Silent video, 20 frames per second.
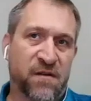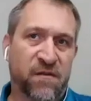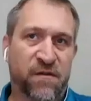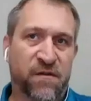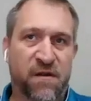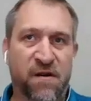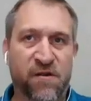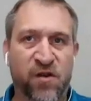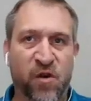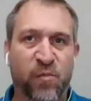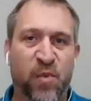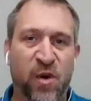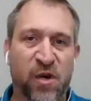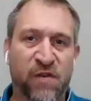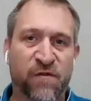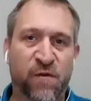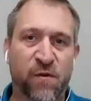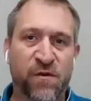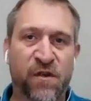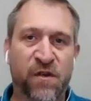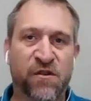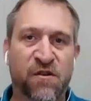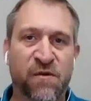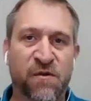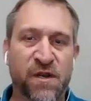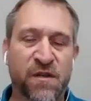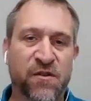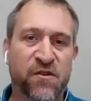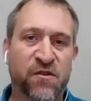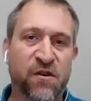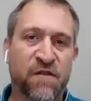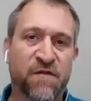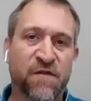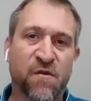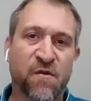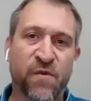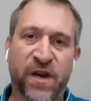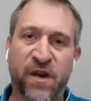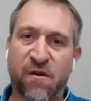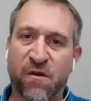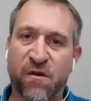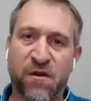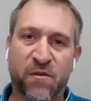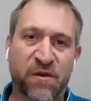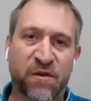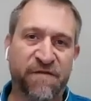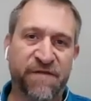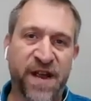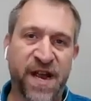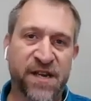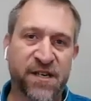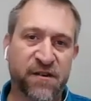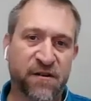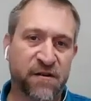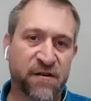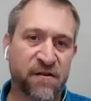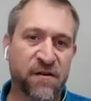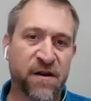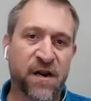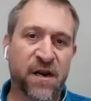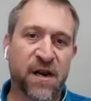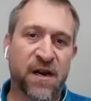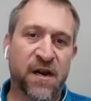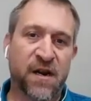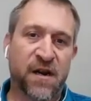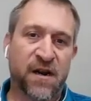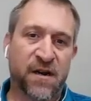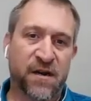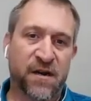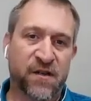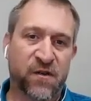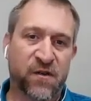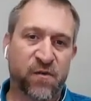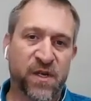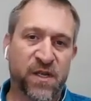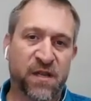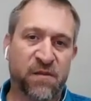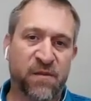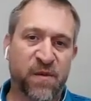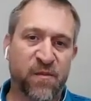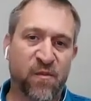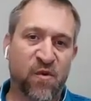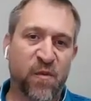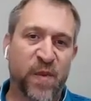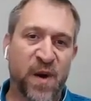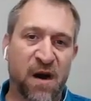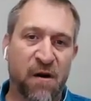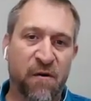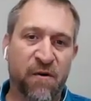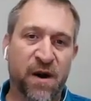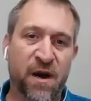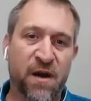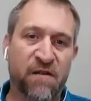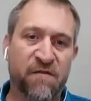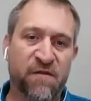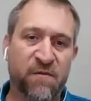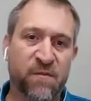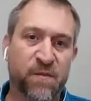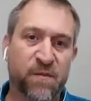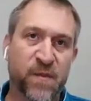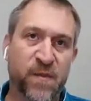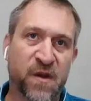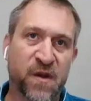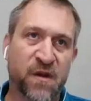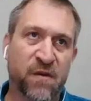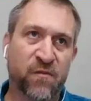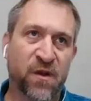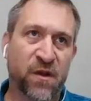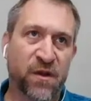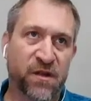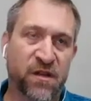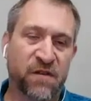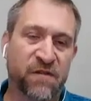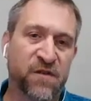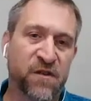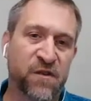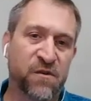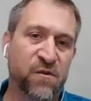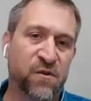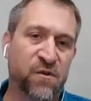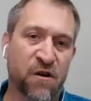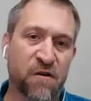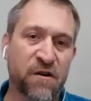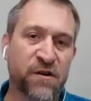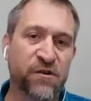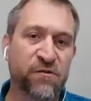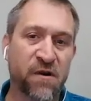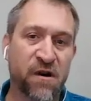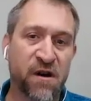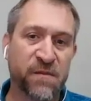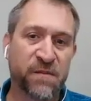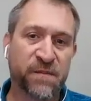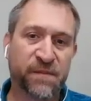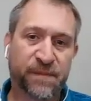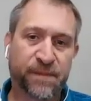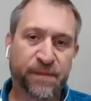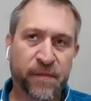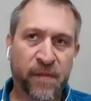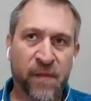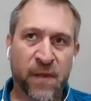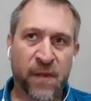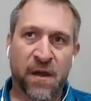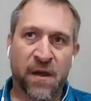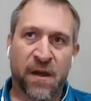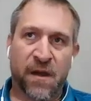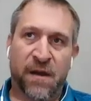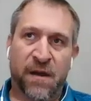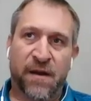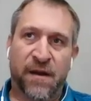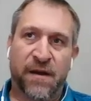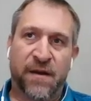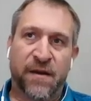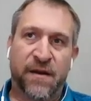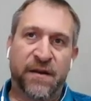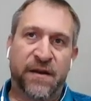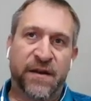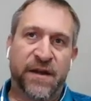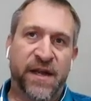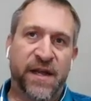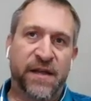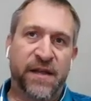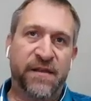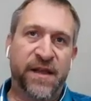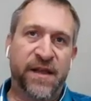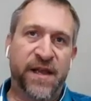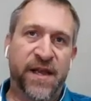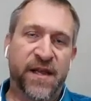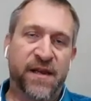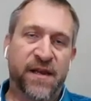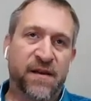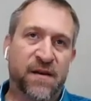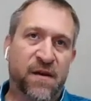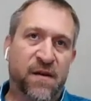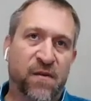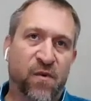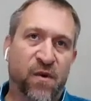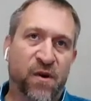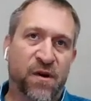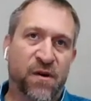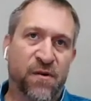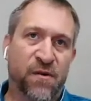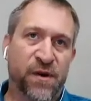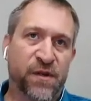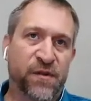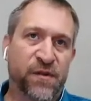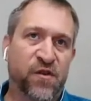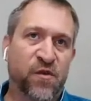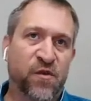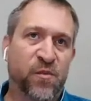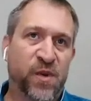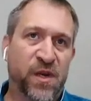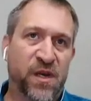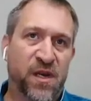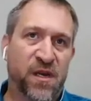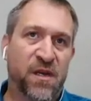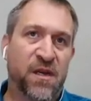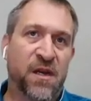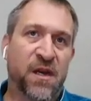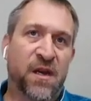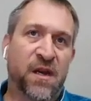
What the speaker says: larger bus voltage going to the servo. We can go a little bit faster, squeeze a little bit more power out of them relative to current draw. And then we're going to be